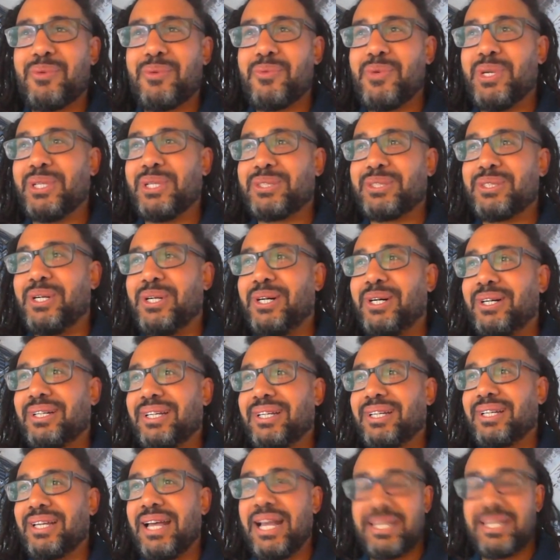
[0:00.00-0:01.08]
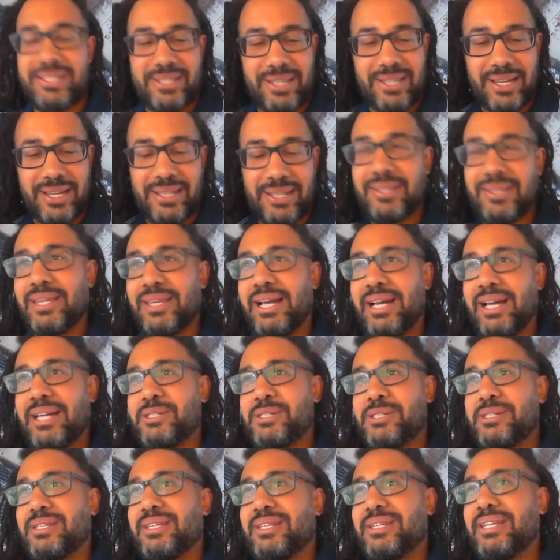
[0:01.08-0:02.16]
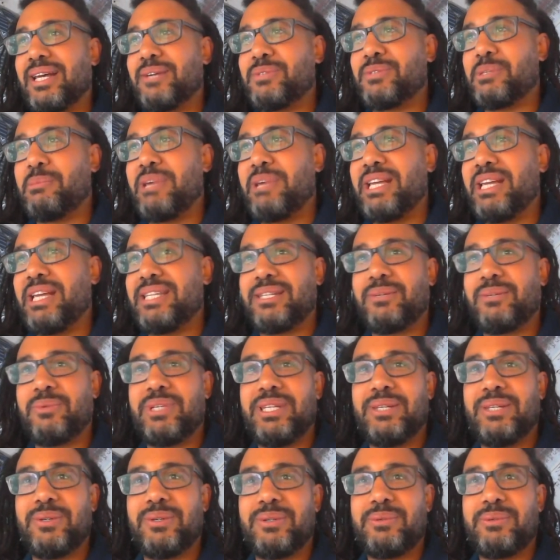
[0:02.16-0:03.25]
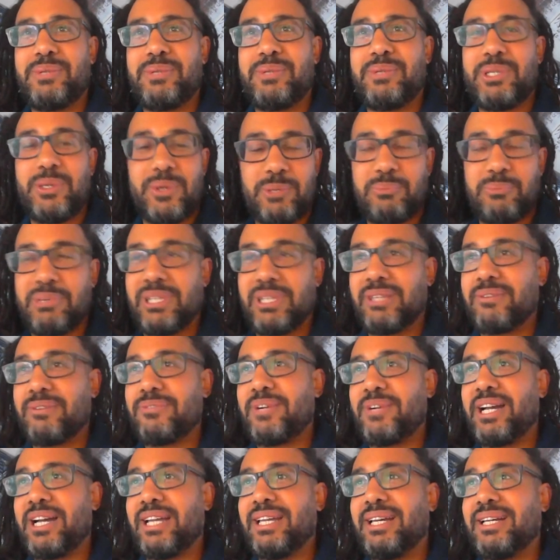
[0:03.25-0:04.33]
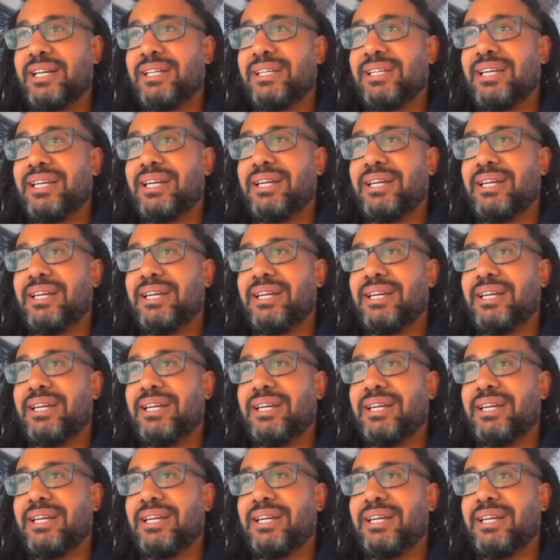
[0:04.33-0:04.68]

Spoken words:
Real talk. Esther, that was amazing. We knew you'd bring the fire.